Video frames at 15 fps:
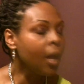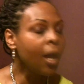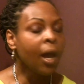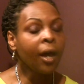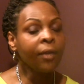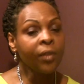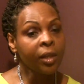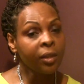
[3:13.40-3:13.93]

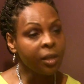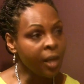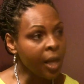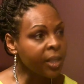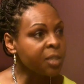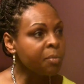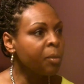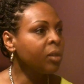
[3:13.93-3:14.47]
And then the
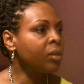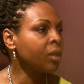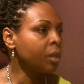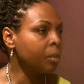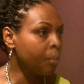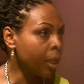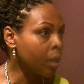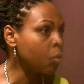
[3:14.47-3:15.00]
next month
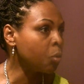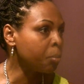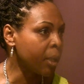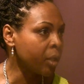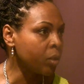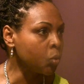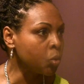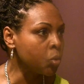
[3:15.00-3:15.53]
I'd make all
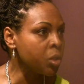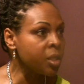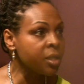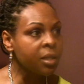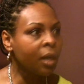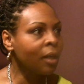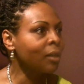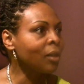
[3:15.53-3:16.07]
my
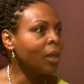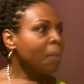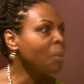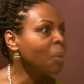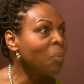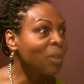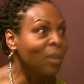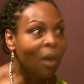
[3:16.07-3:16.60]
orders and come
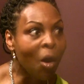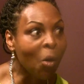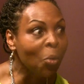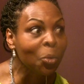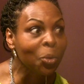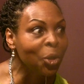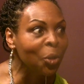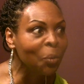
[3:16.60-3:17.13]
up with a
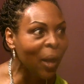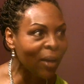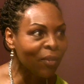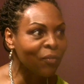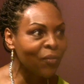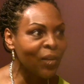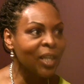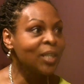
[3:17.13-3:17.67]
whole new
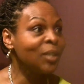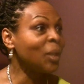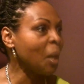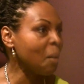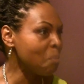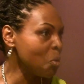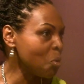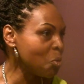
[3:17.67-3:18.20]
outfit and
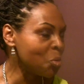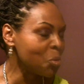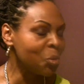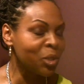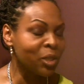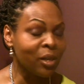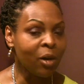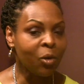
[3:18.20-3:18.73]
get more
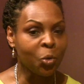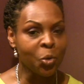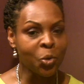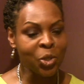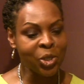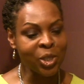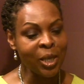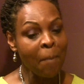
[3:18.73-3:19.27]

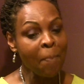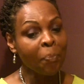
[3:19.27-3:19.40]
orders.